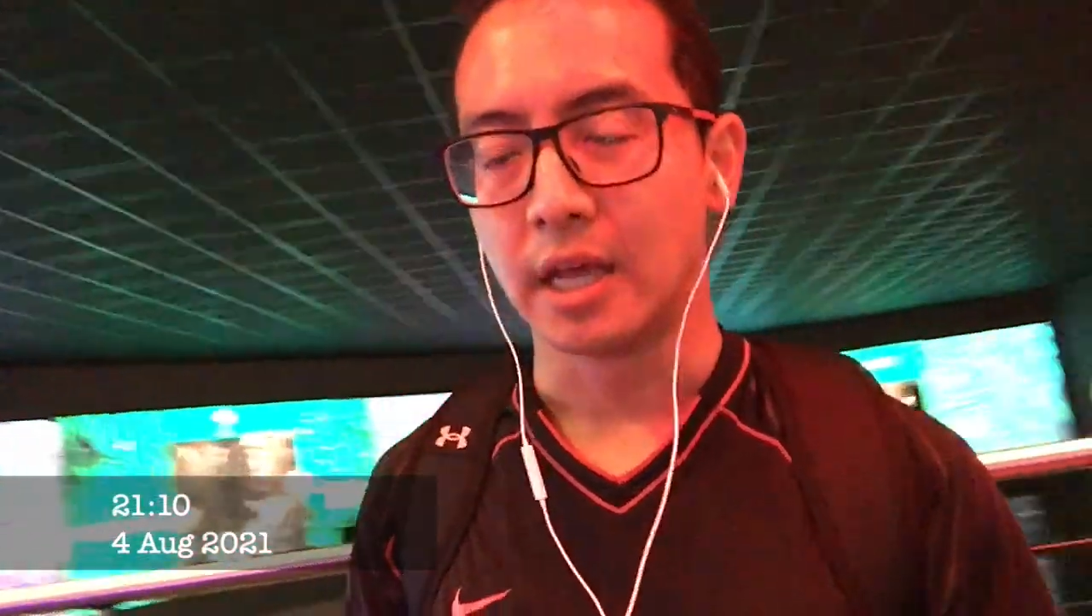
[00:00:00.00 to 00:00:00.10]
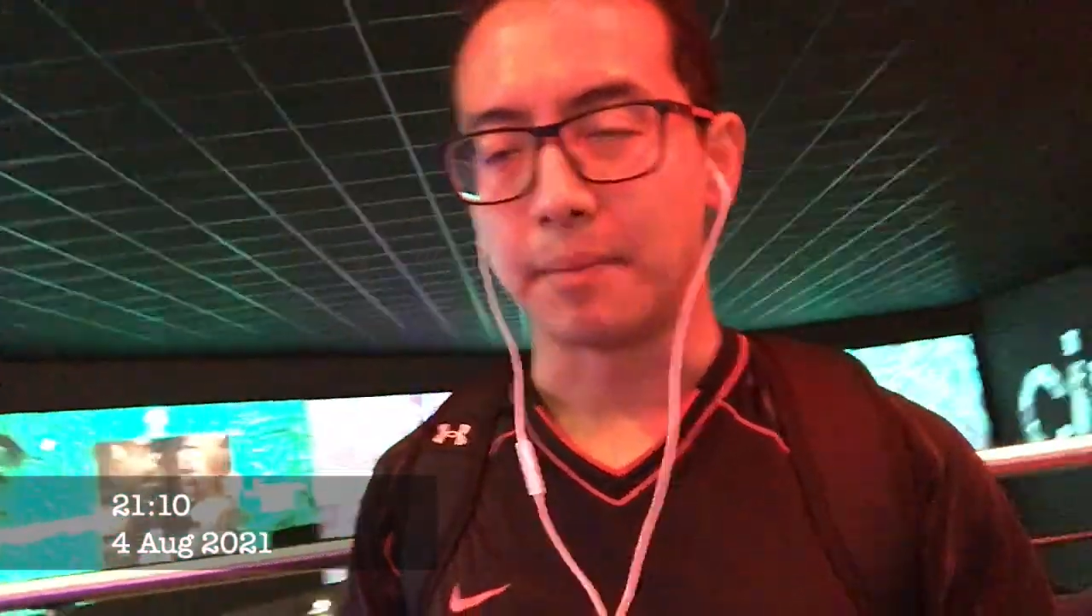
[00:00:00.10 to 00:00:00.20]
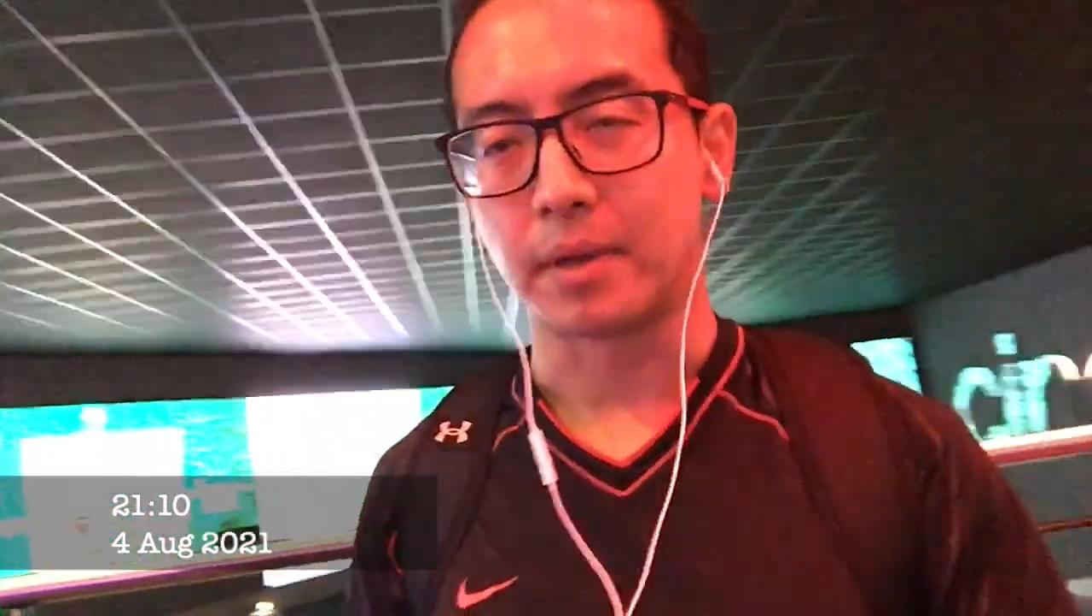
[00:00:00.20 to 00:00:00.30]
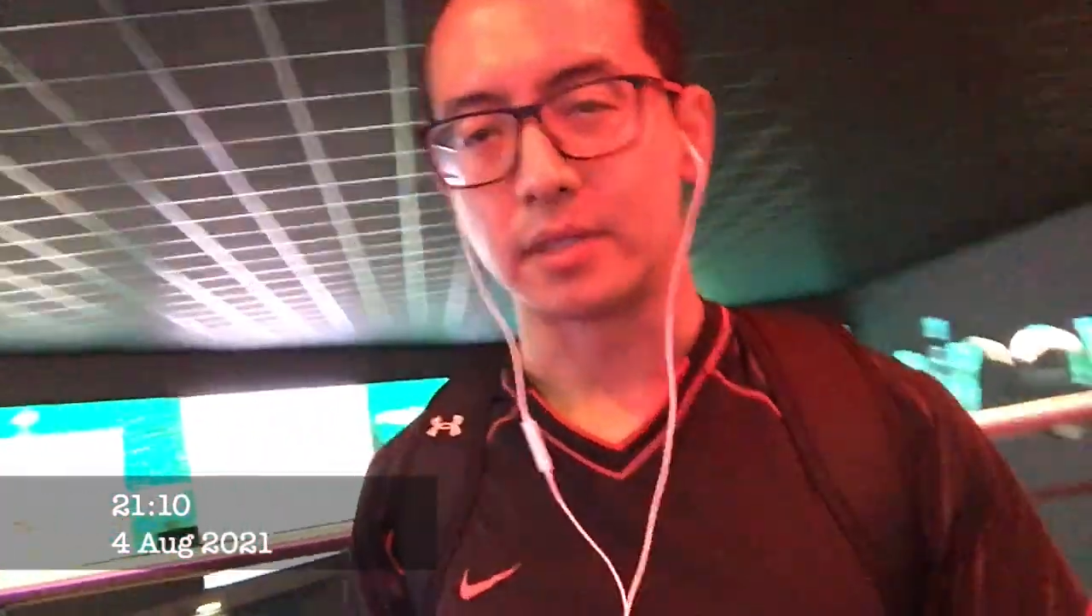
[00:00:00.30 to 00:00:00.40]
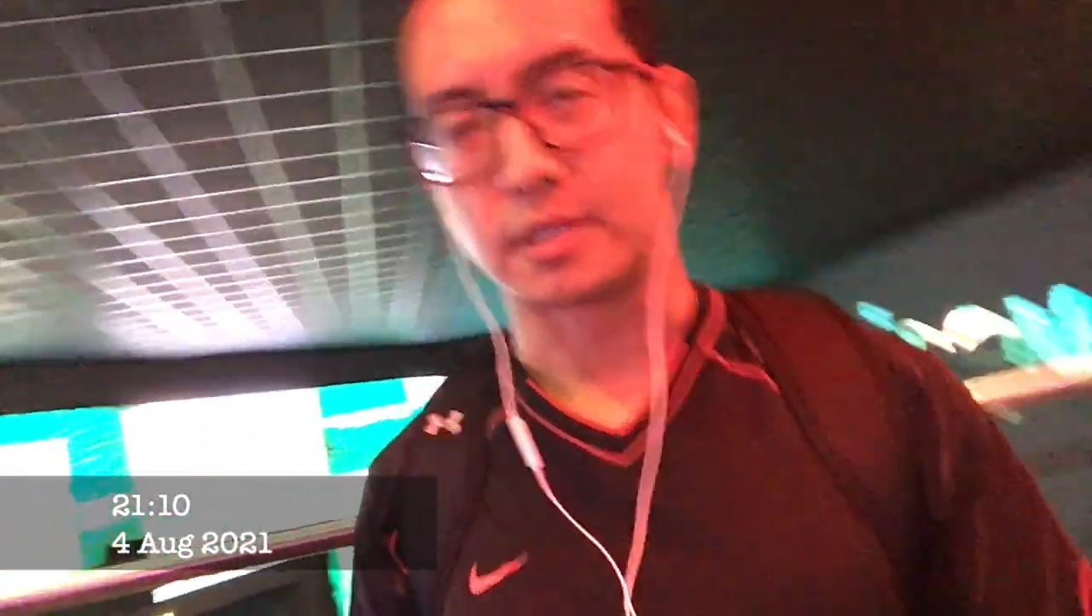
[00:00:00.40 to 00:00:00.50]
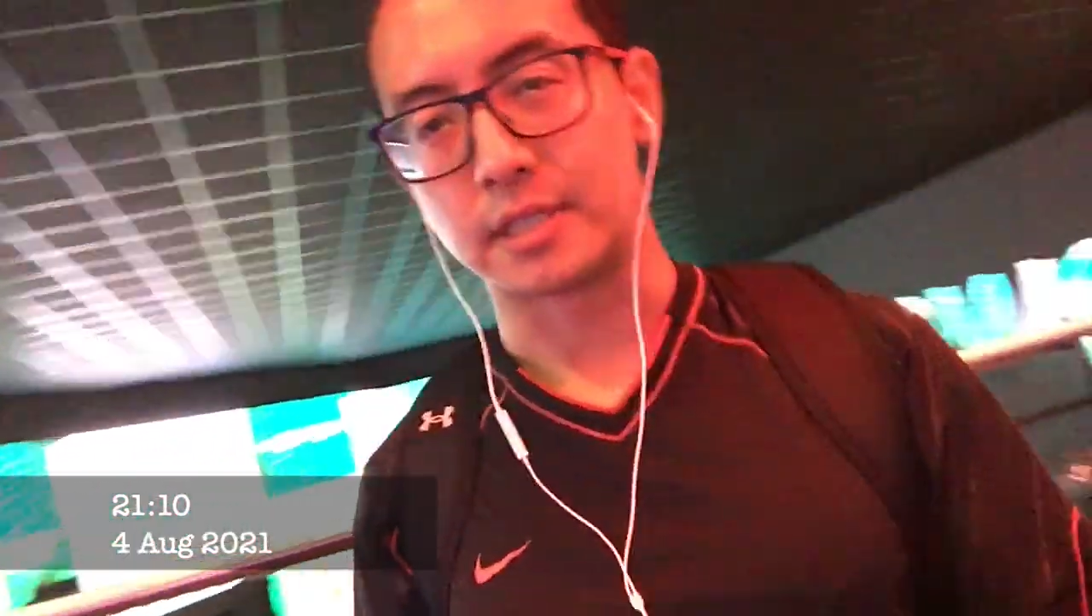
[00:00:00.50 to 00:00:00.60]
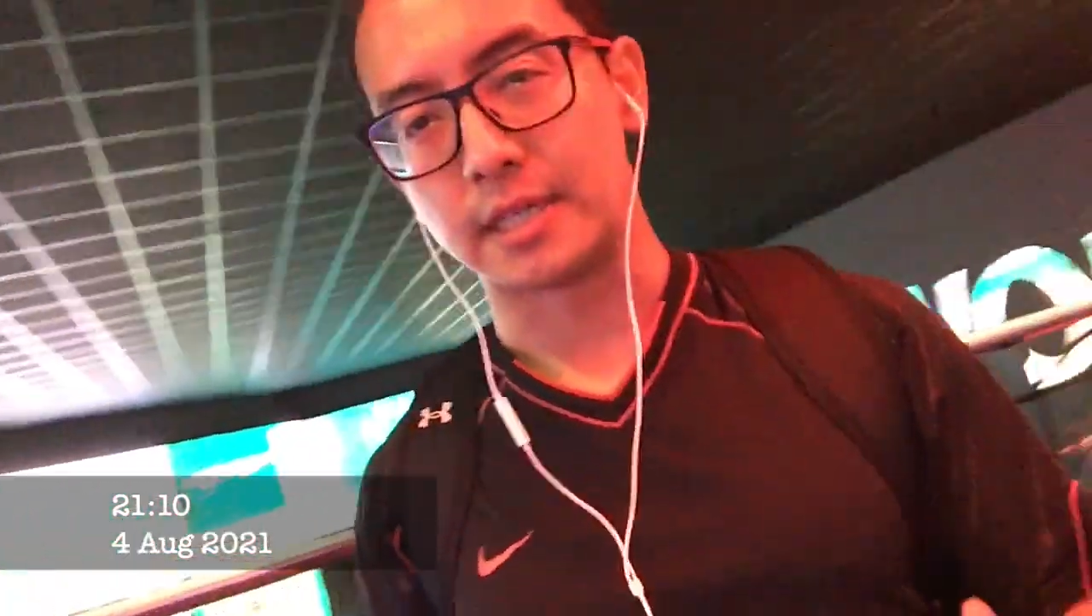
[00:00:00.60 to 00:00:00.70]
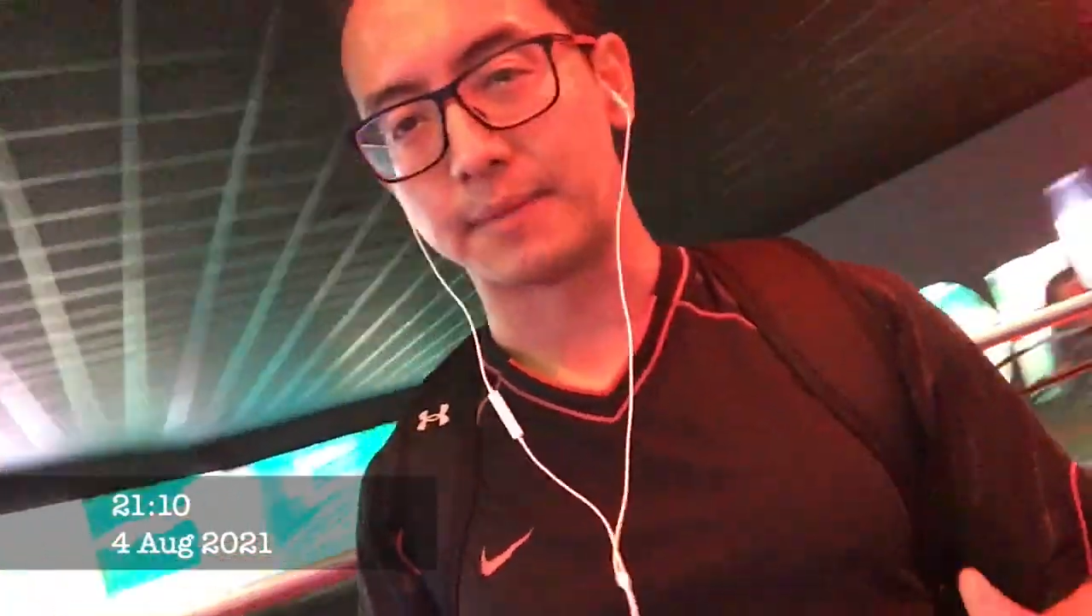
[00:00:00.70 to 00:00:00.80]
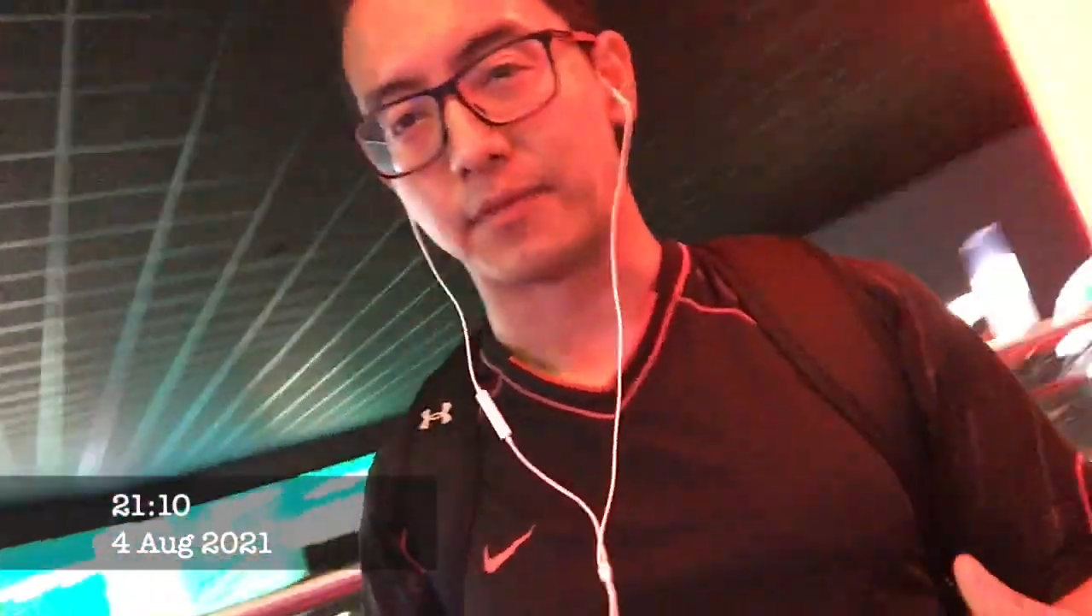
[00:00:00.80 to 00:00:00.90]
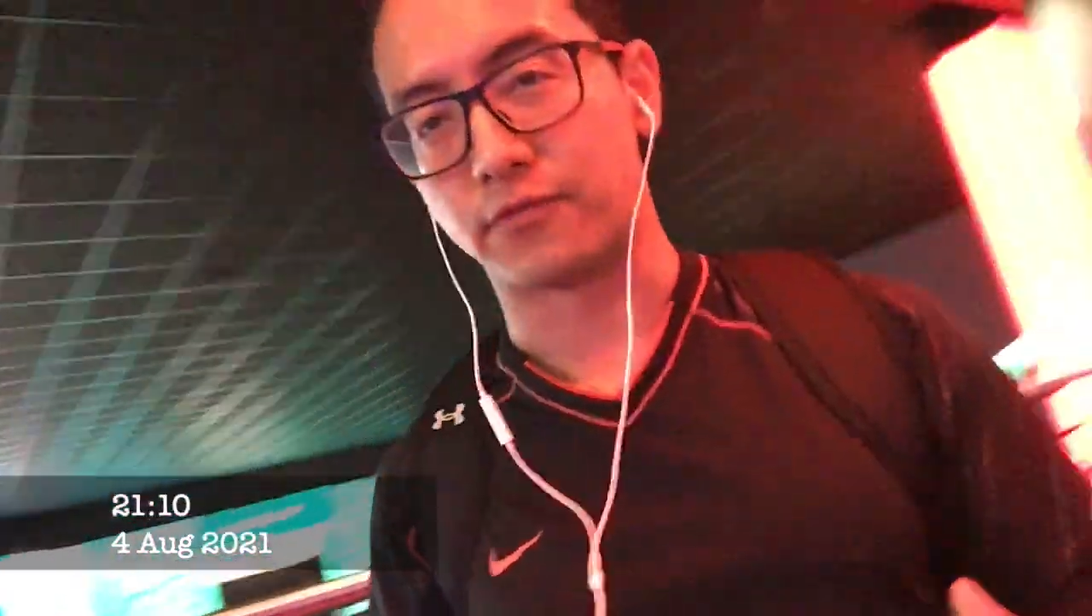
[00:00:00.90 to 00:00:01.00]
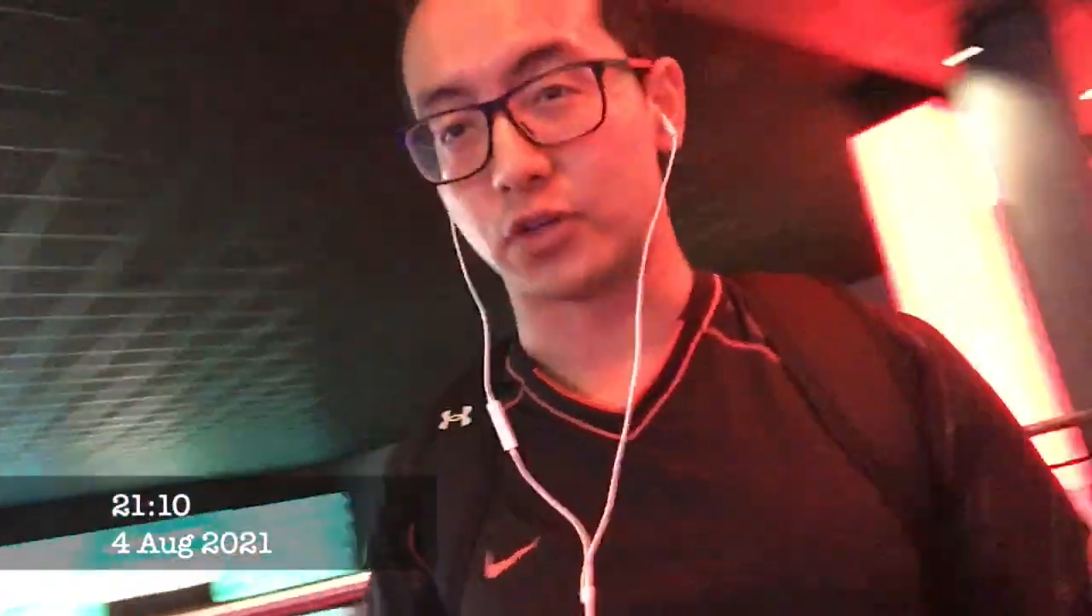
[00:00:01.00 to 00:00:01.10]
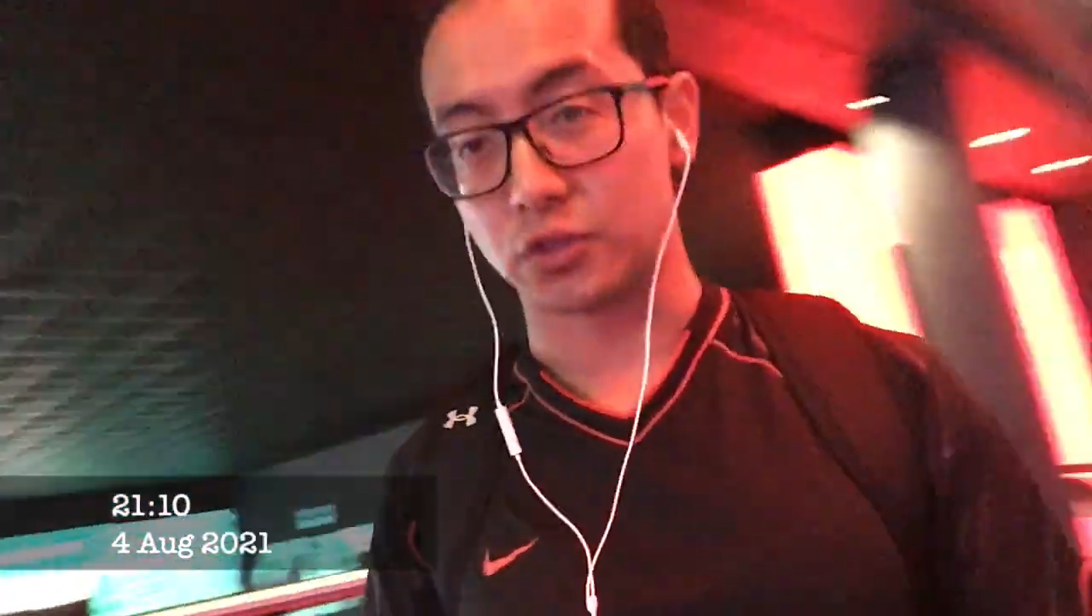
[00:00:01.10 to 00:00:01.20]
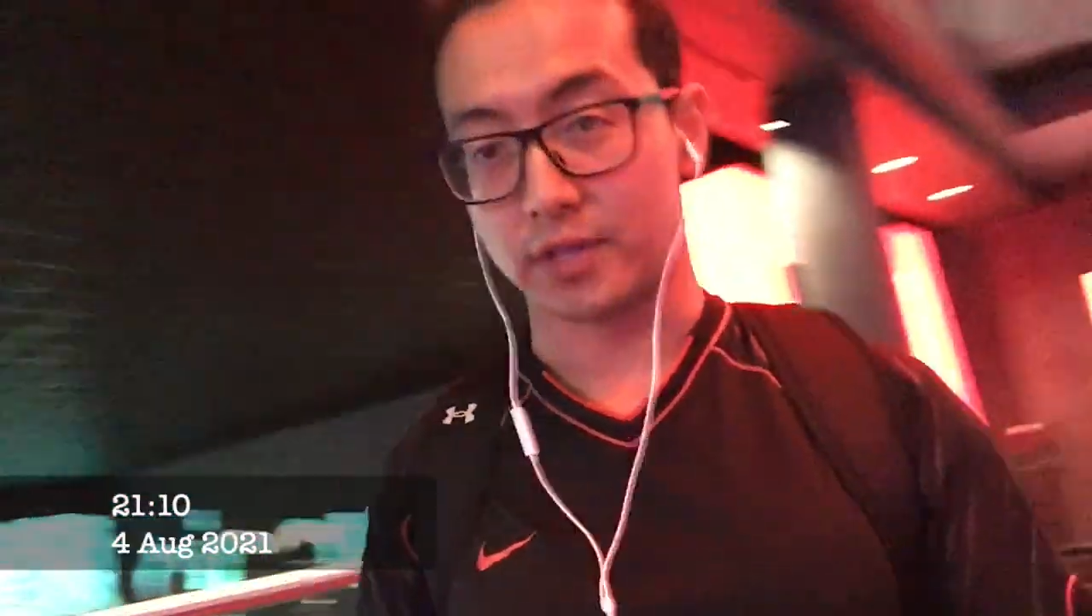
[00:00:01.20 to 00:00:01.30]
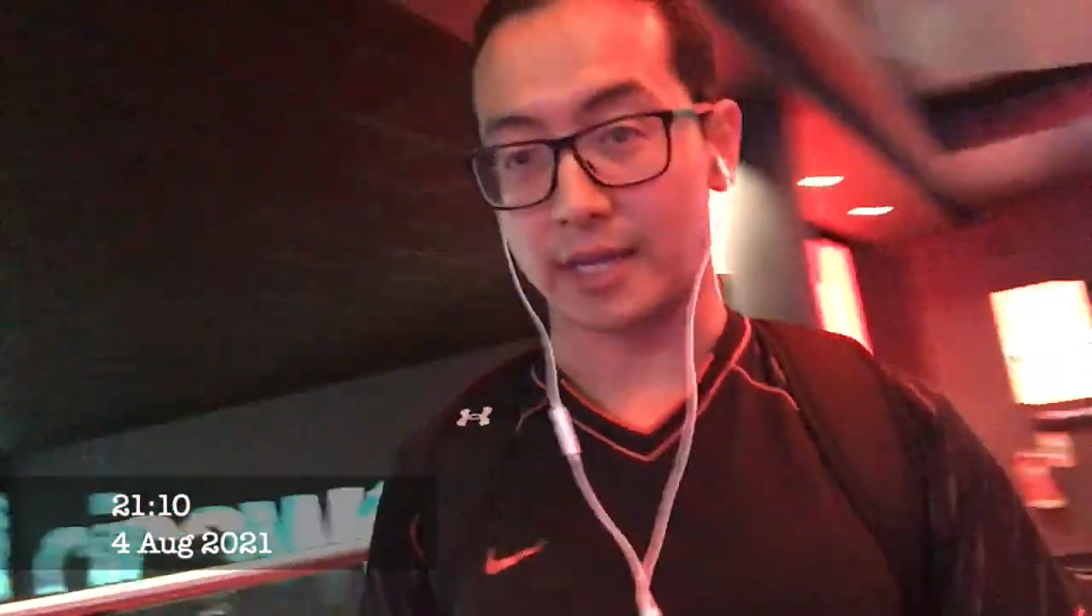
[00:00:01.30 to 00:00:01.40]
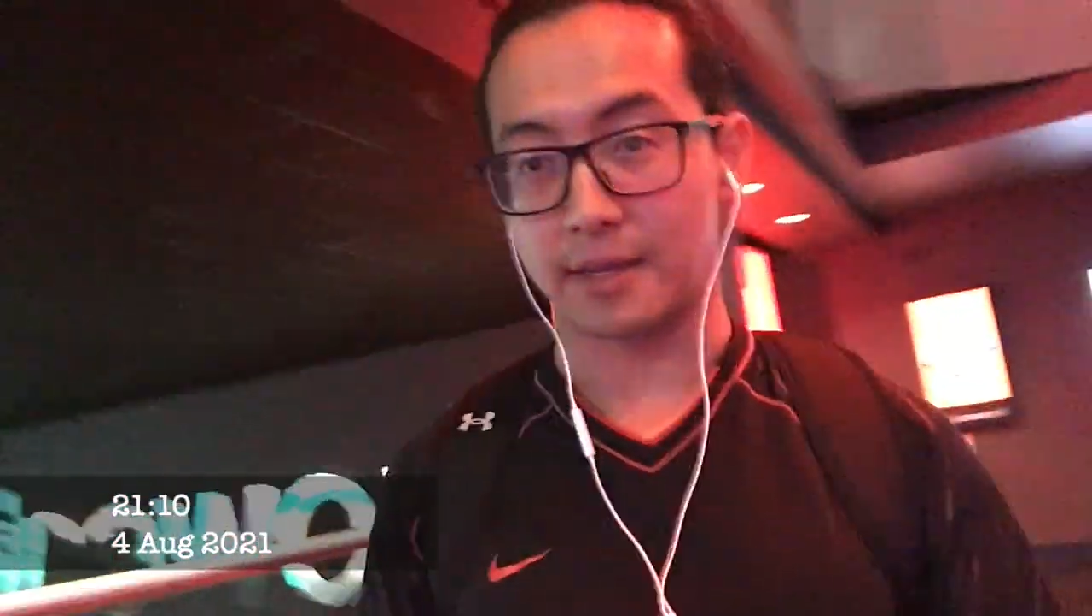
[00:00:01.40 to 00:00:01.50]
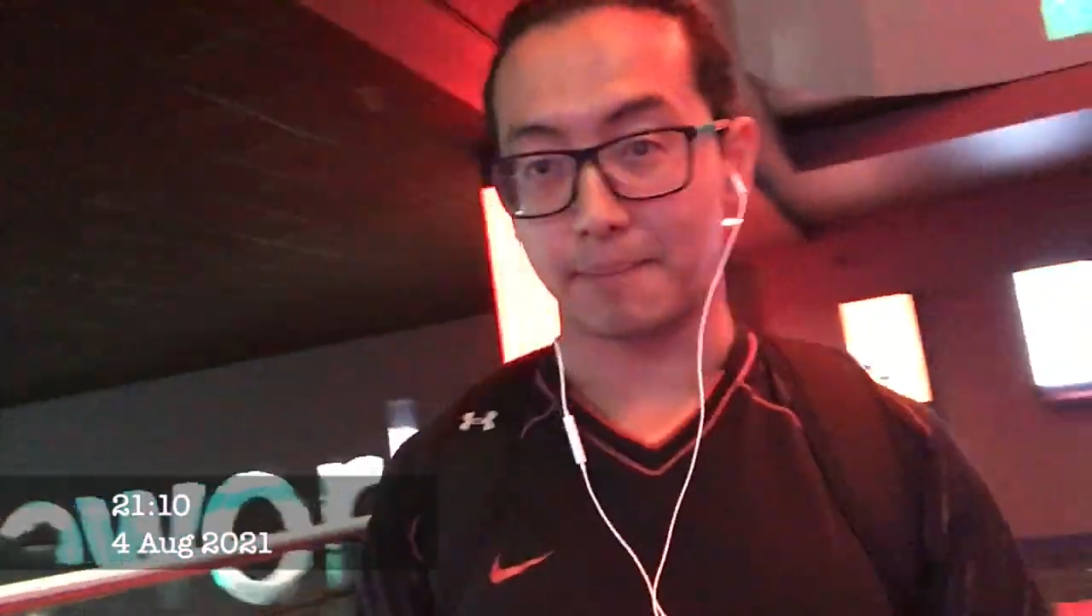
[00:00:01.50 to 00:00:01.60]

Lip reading: Because see, for today,